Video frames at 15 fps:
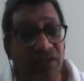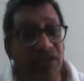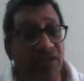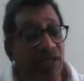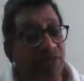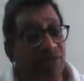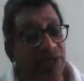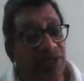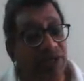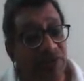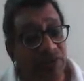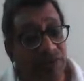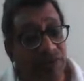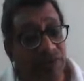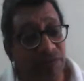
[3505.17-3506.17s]
It can be
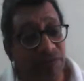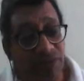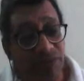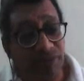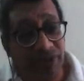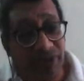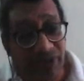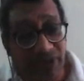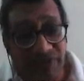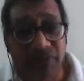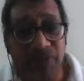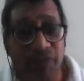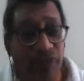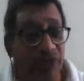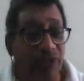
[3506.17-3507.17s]
developed for a railway
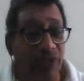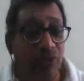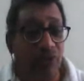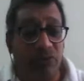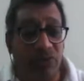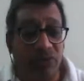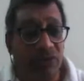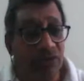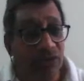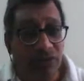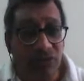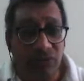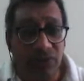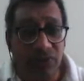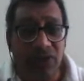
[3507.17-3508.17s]
booking counter.
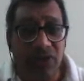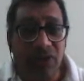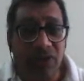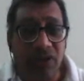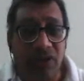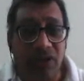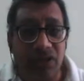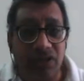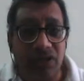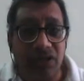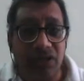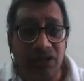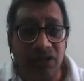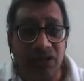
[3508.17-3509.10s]
Okay, and